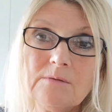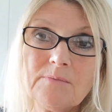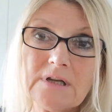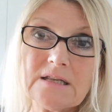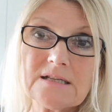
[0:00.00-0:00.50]

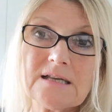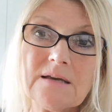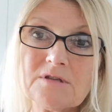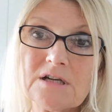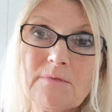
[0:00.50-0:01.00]
But at the
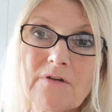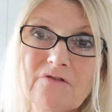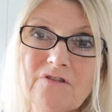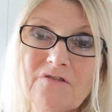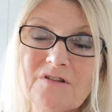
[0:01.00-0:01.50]
same time,
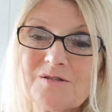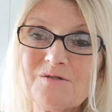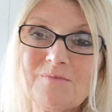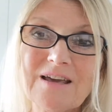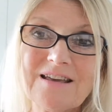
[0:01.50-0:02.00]
if it's
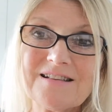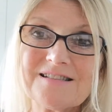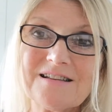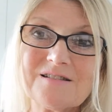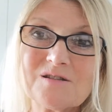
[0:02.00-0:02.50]
not making
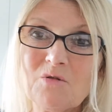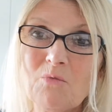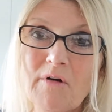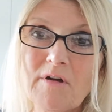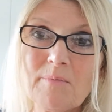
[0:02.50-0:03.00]
sense, don't
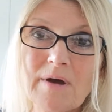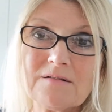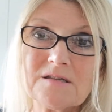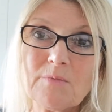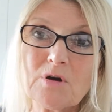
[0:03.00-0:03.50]
worry
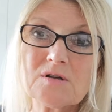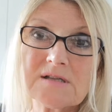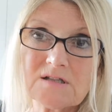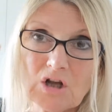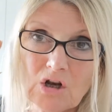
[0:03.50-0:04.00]
about it, because
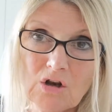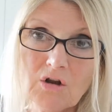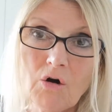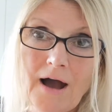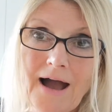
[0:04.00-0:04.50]
there's a
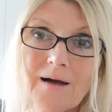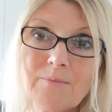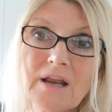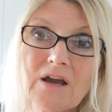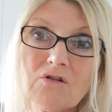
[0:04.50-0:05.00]
lot
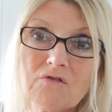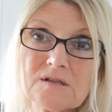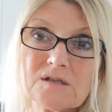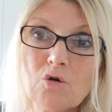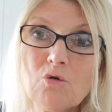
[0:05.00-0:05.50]
happening on the
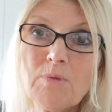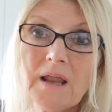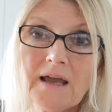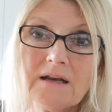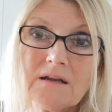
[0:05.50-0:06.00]
soul
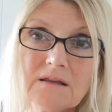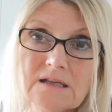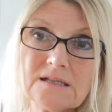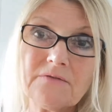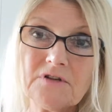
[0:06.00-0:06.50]
plane and
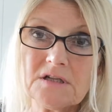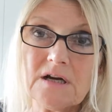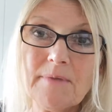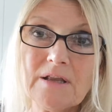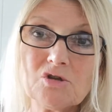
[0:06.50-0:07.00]
these other
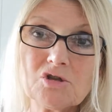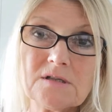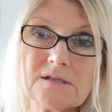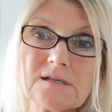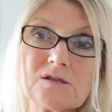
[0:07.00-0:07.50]
dimensions.